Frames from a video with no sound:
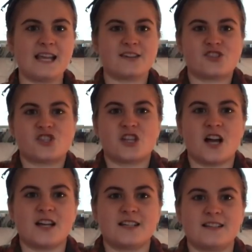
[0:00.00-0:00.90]

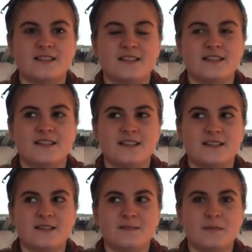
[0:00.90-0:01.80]
shun
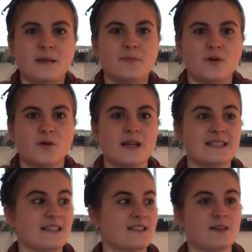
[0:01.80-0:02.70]
people.
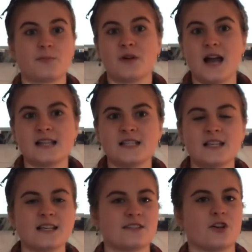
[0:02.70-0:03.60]
Is it
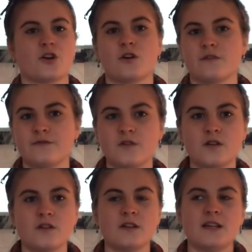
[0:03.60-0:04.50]
surprising? Is it
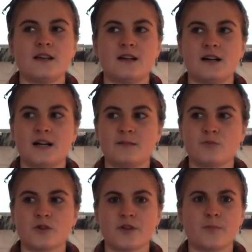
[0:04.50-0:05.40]
hurtful?
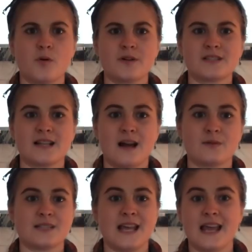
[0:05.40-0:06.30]
Were there points that I
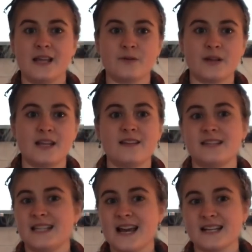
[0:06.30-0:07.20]
was angry?
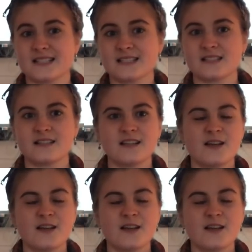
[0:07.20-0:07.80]
Yes.